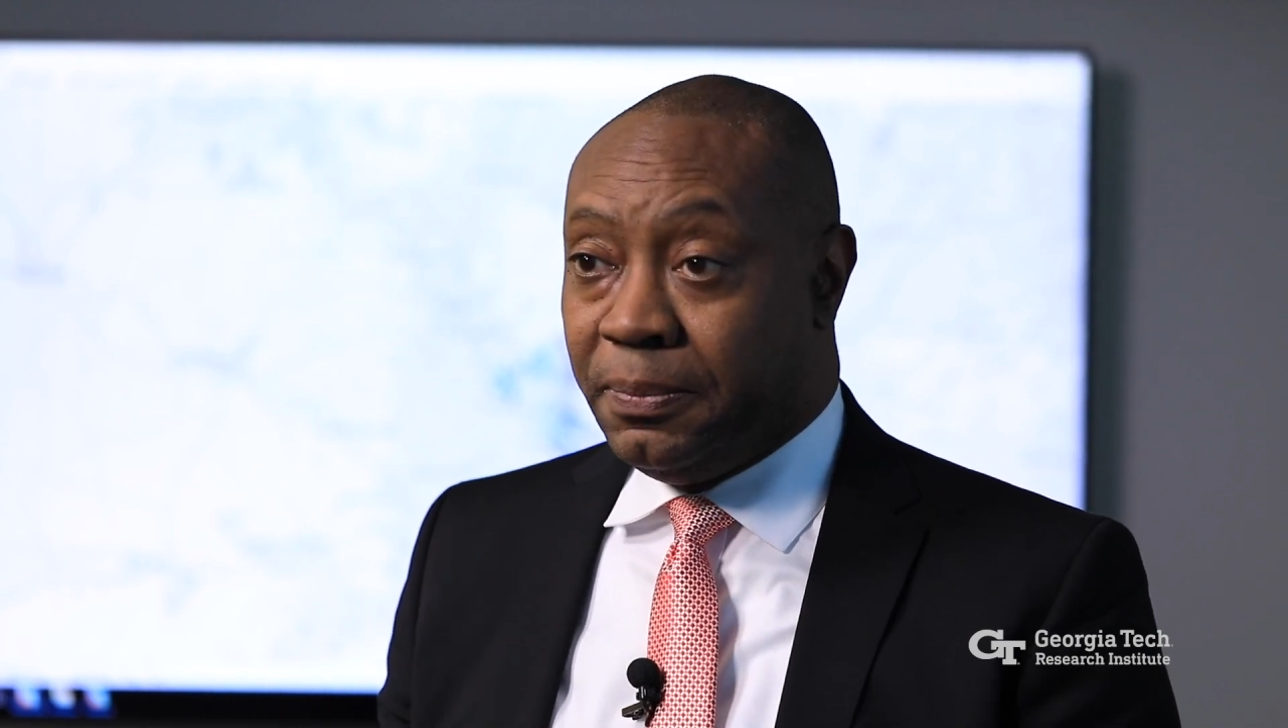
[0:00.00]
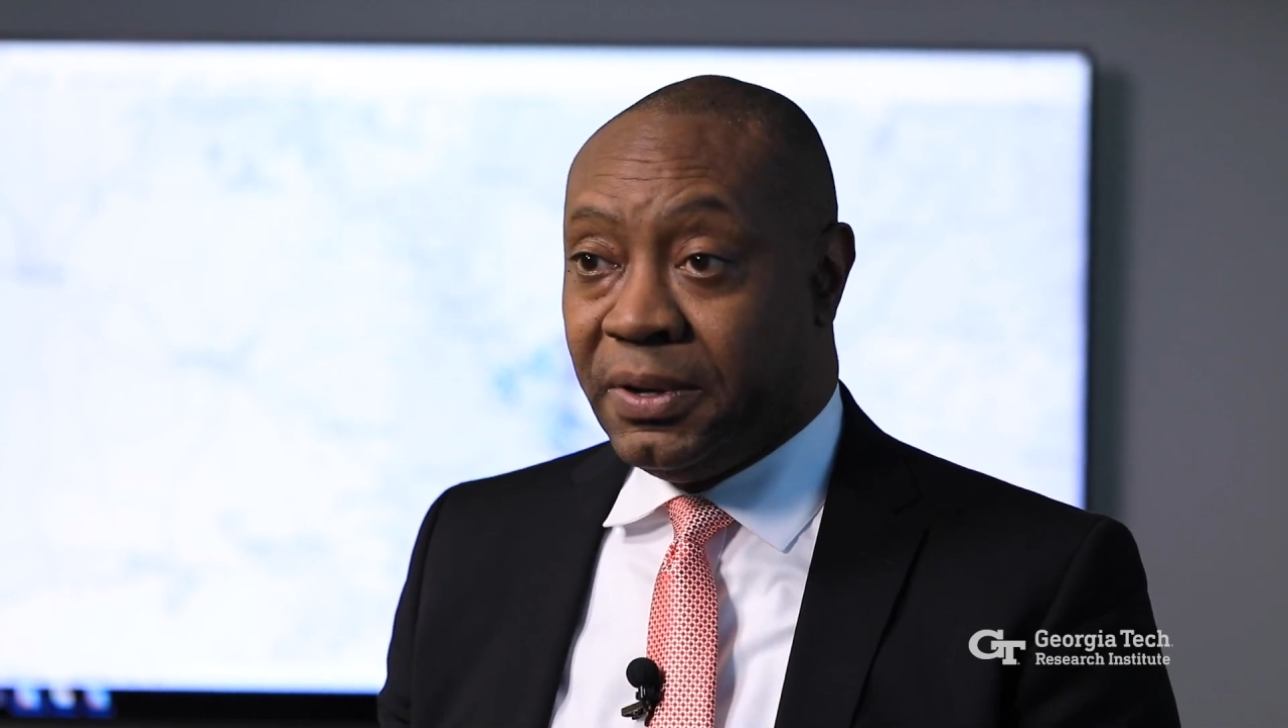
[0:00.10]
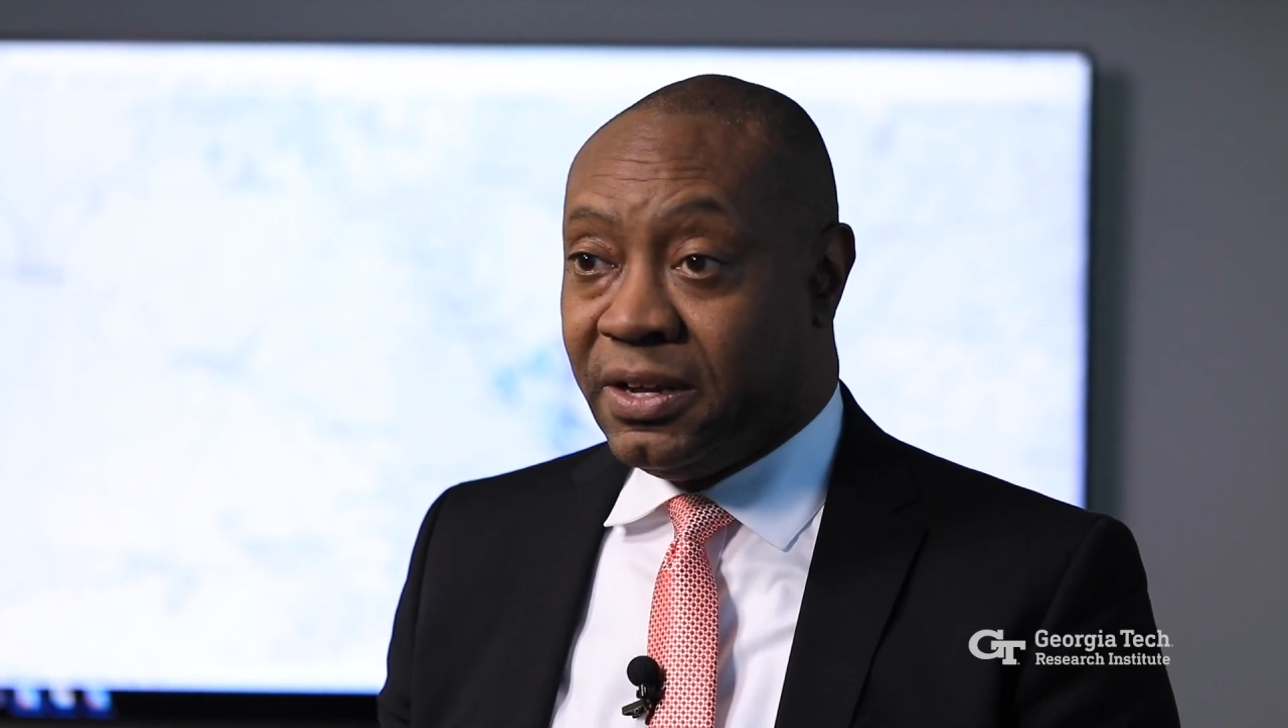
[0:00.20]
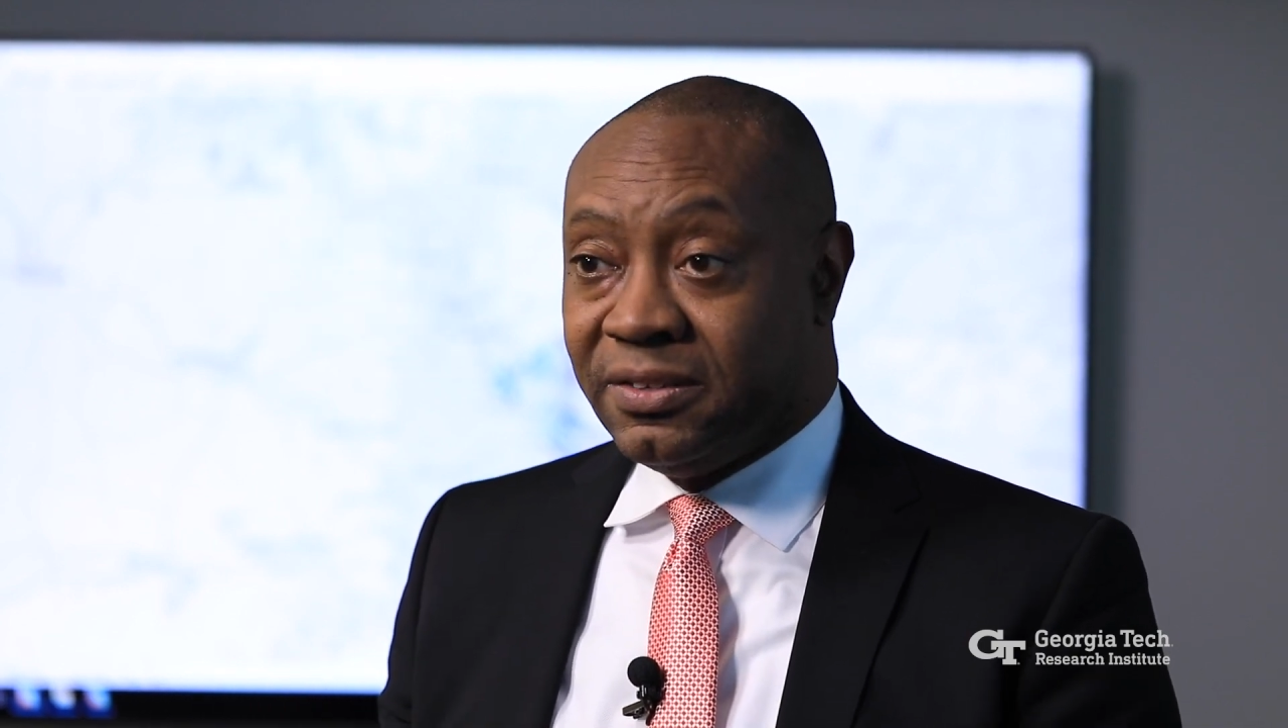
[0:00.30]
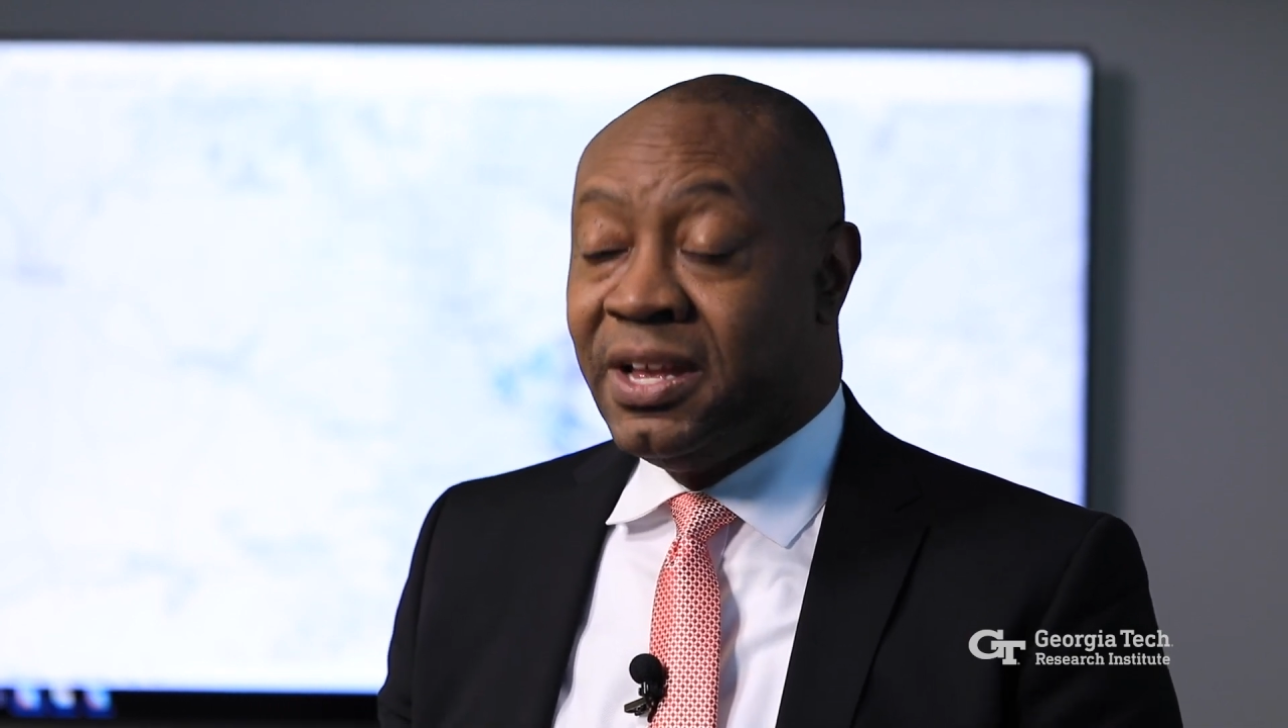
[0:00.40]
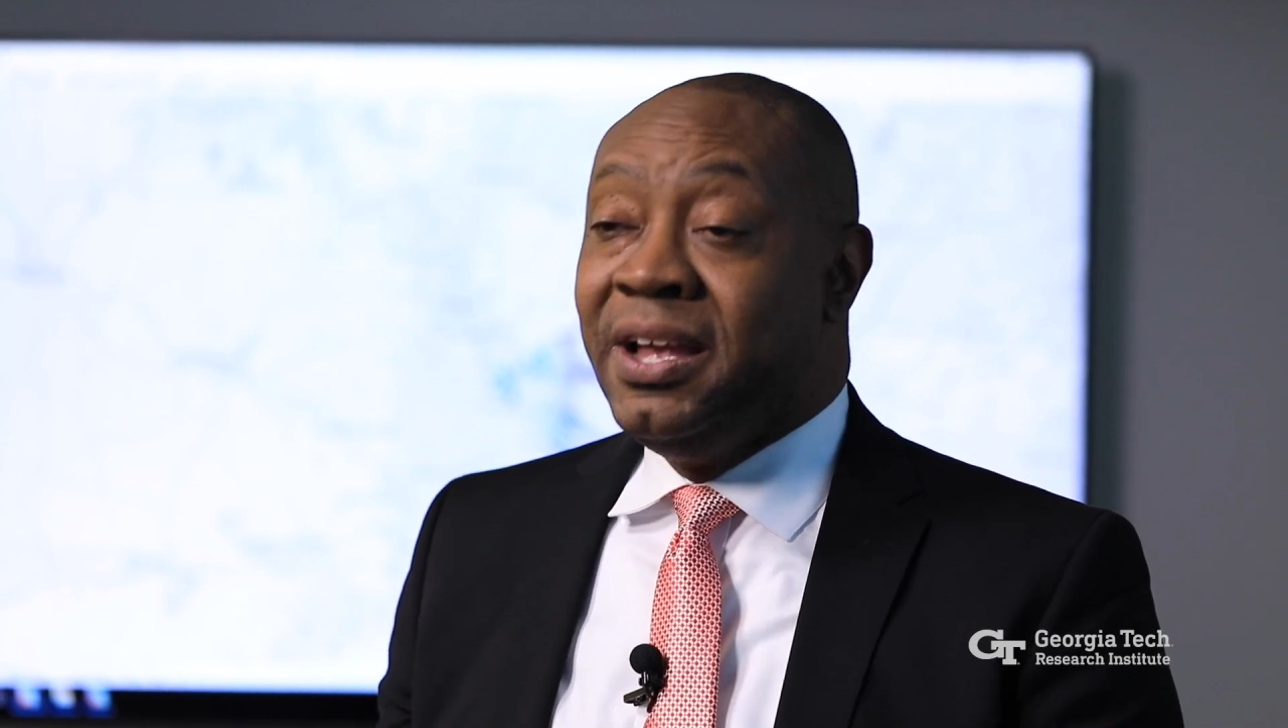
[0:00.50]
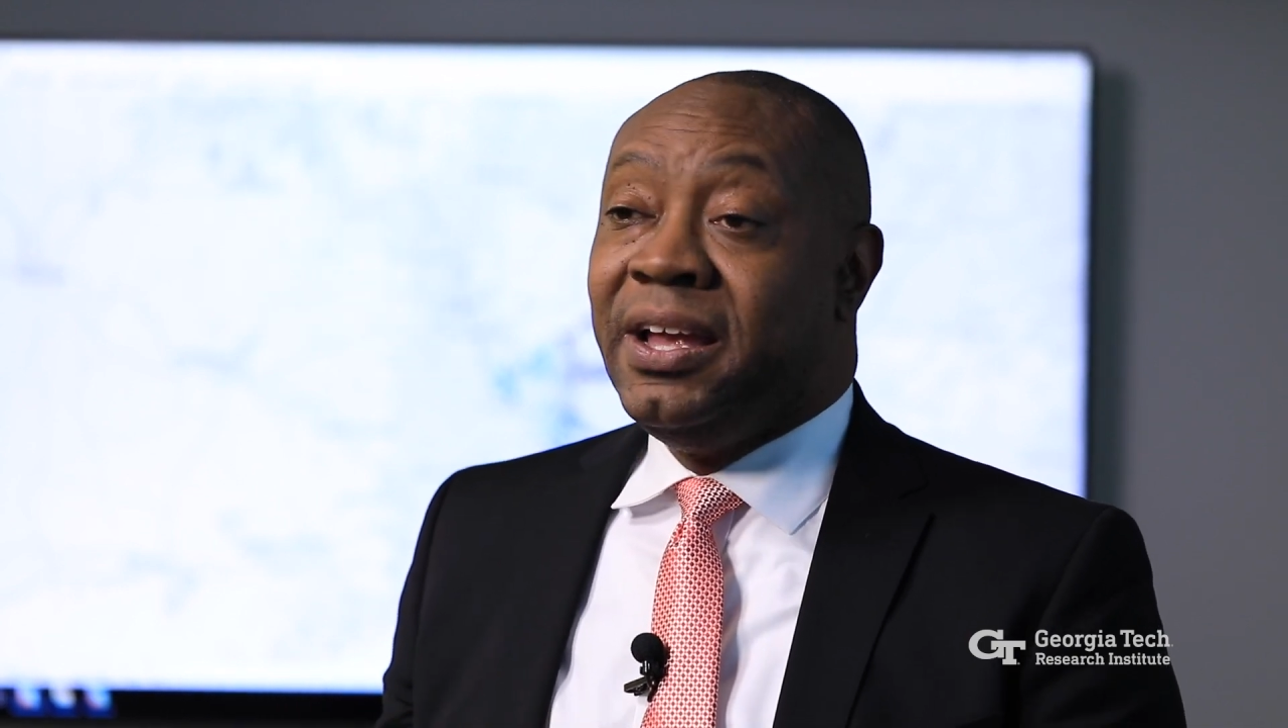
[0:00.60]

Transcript: because